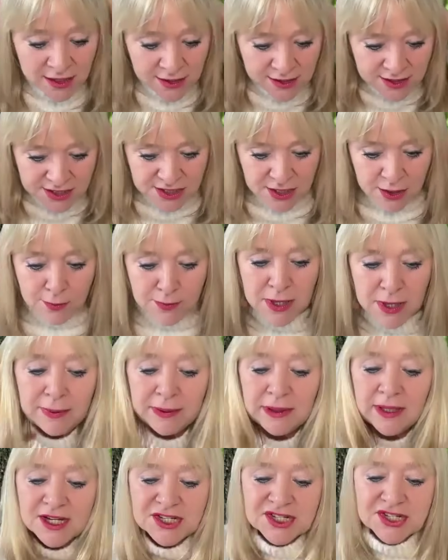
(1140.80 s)
So people
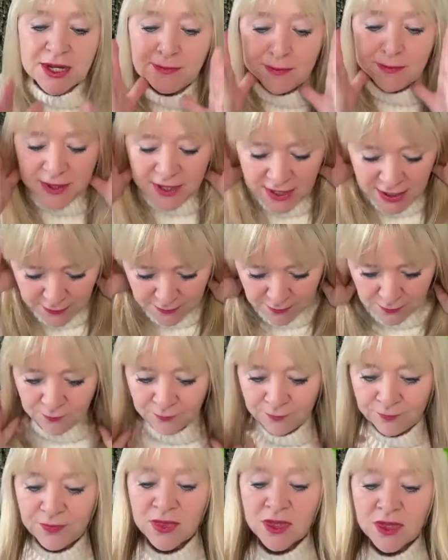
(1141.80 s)
like JP,
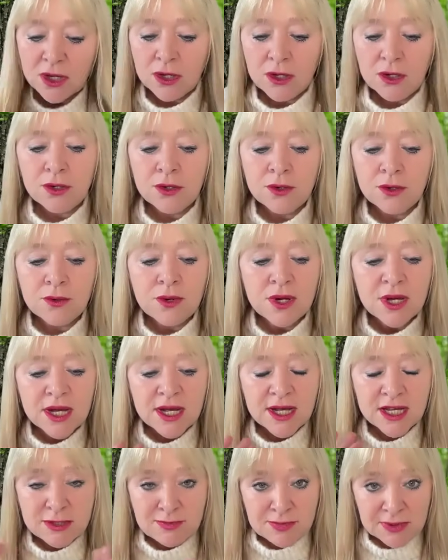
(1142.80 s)
who
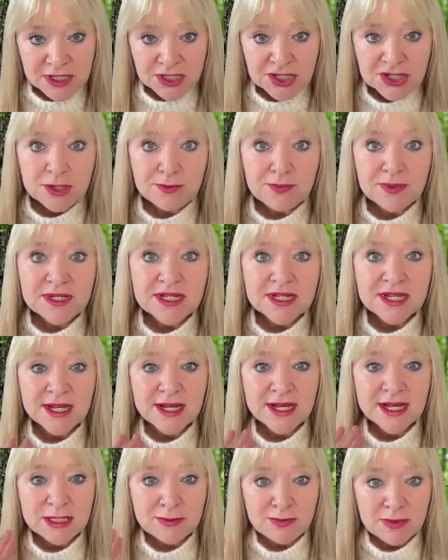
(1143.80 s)
has been to Jupiter,
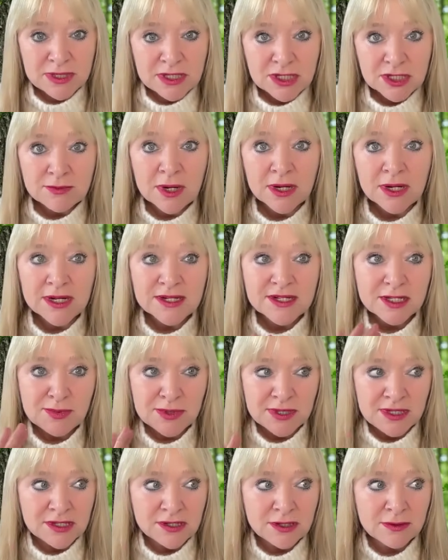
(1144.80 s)
has been to Mars, has
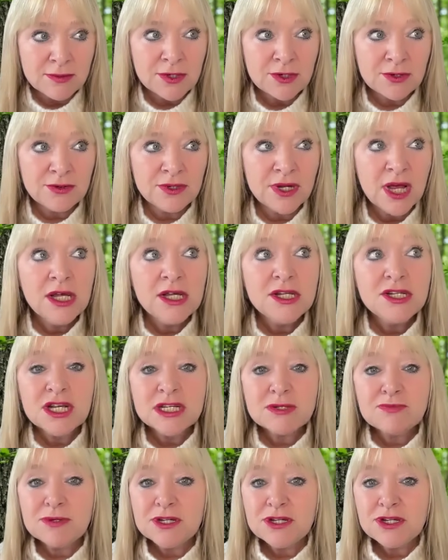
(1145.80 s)
been to the moon,
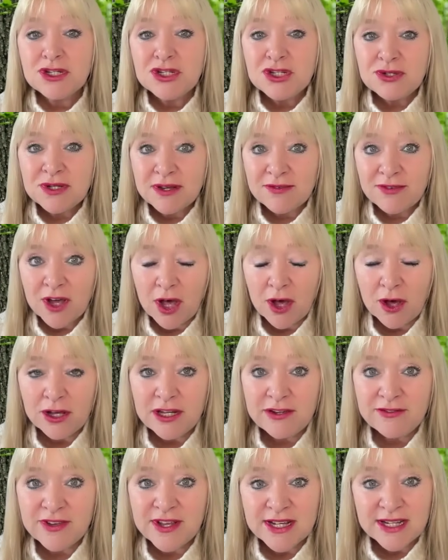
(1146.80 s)
just because you never heard
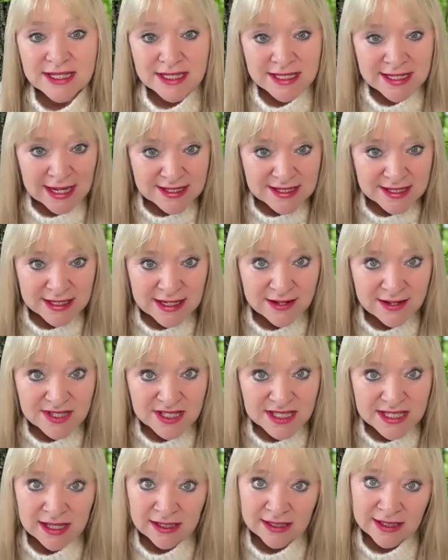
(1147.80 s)
of it, because NASA never
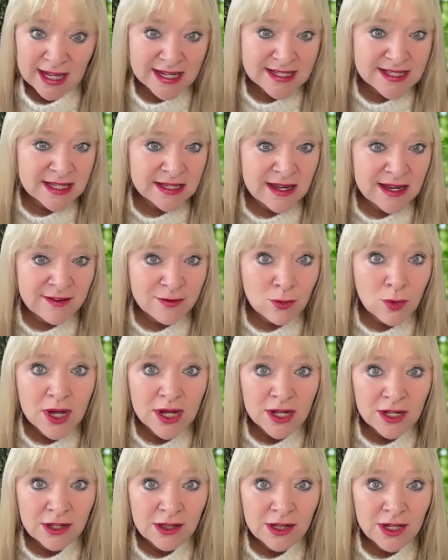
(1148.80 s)
said, NASA never
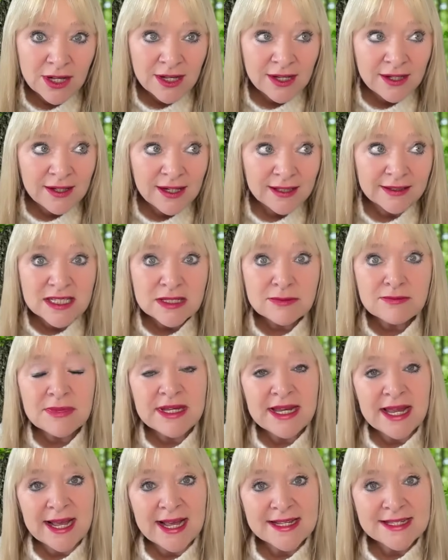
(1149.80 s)
will, doesn't mean
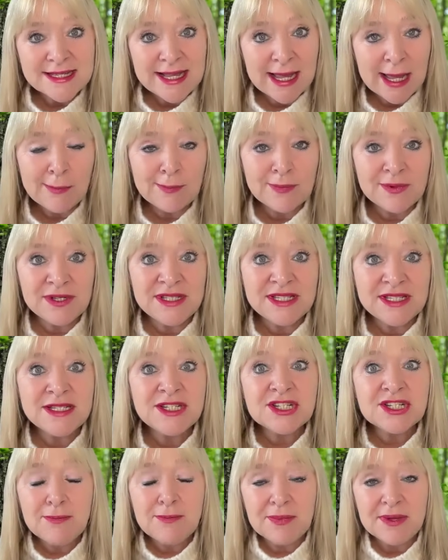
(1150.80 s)
it hasn't happened. And
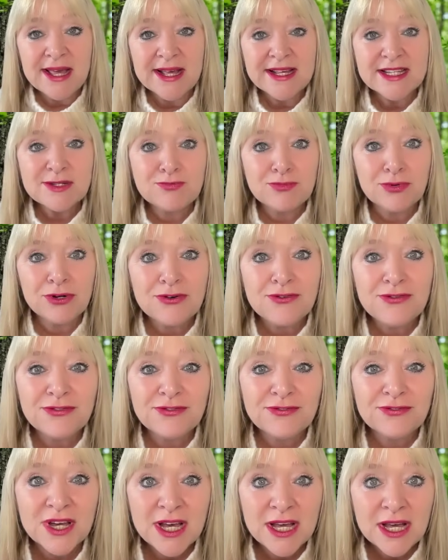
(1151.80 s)
JP has
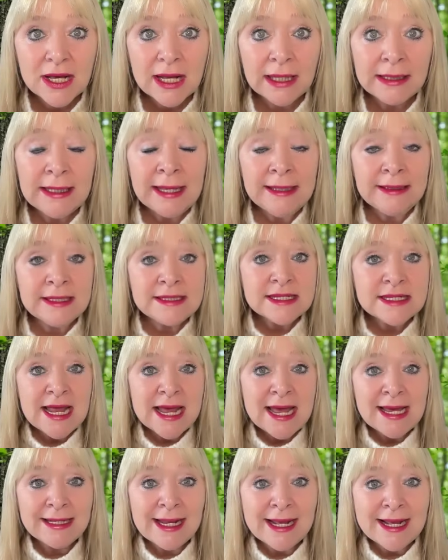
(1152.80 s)
proof. Elena
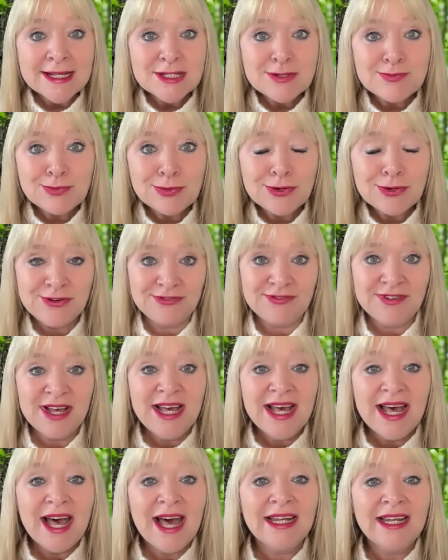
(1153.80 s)
Danan has proof.
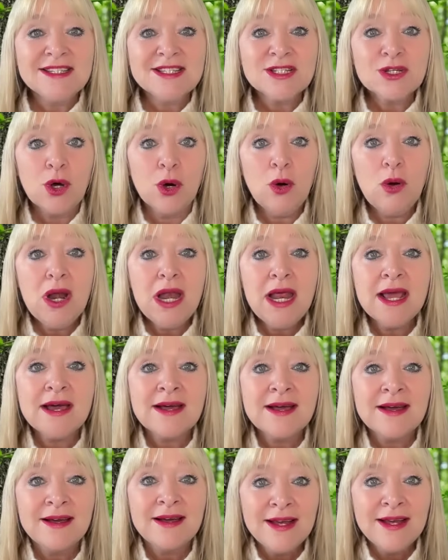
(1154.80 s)
Alex
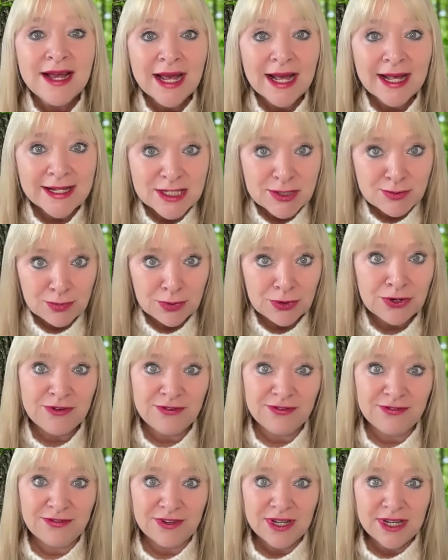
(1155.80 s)
Collier has
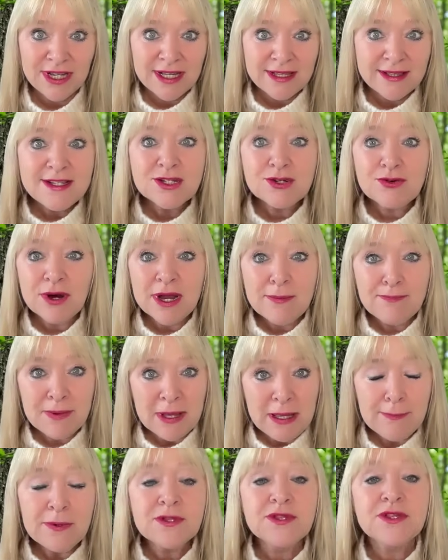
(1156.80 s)
proof. These great
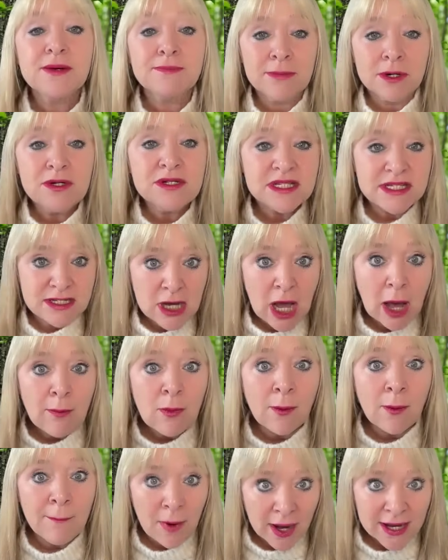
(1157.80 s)
people that mostly come
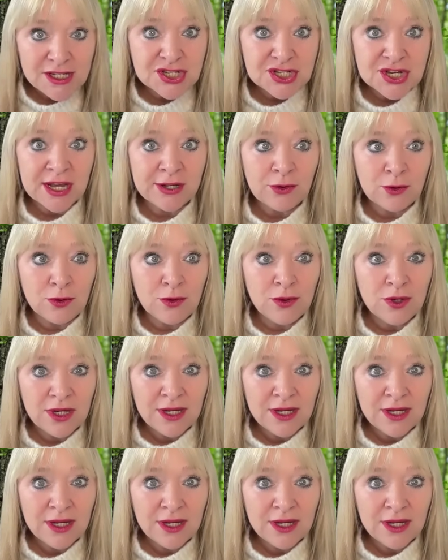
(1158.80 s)
on my channel,